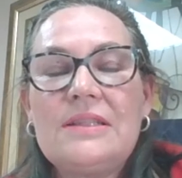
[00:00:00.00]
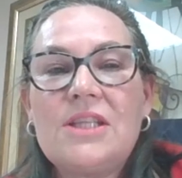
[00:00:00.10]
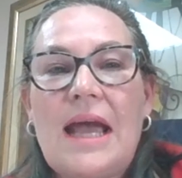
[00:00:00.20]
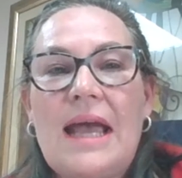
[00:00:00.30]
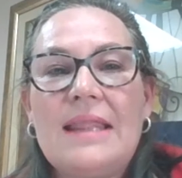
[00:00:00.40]

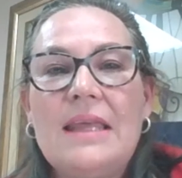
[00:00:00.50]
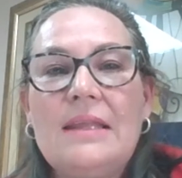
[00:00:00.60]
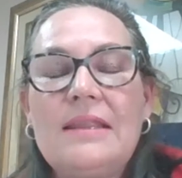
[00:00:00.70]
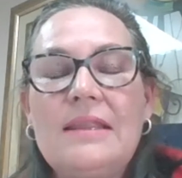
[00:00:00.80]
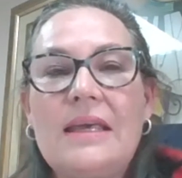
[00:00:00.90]
I
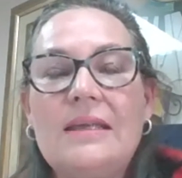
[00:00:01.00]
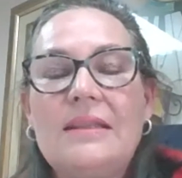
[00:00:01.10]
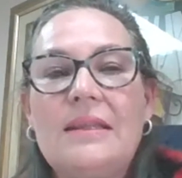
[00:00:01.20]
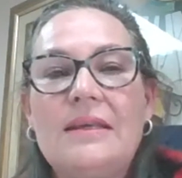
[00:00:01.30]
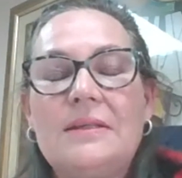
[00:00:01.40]
think
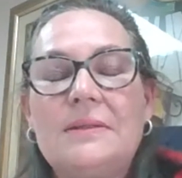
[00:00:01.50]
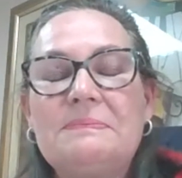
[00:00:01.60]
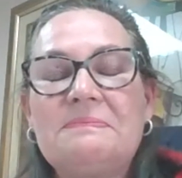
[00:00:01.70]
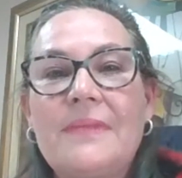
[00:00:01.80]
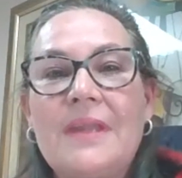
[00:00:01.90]
the
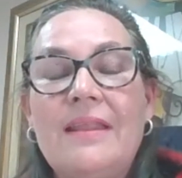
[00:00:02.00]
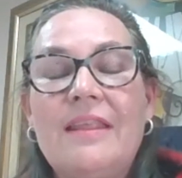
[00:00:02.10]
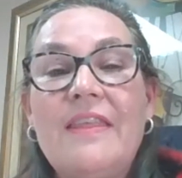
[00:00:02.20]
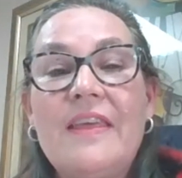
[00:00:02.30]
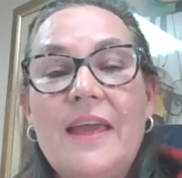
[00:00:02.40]

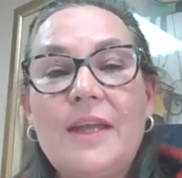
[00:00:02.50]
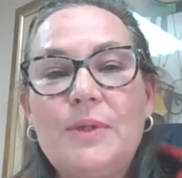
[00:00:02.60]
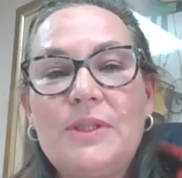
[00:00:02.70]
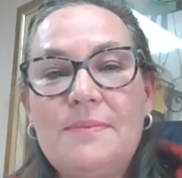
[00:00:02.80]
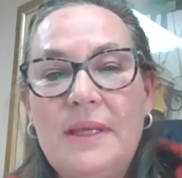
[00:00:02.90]
thing that
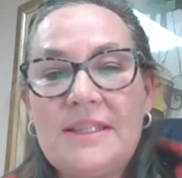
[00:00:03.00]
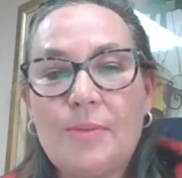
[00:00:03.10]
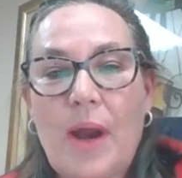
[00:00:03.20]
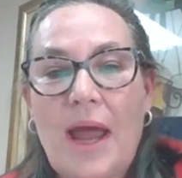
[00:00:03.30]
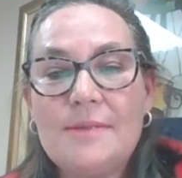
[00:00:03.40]
would
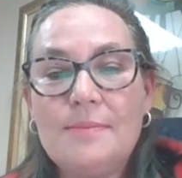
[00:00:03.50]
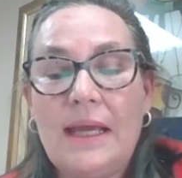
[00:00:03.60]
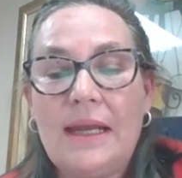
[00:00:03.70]
surprise me,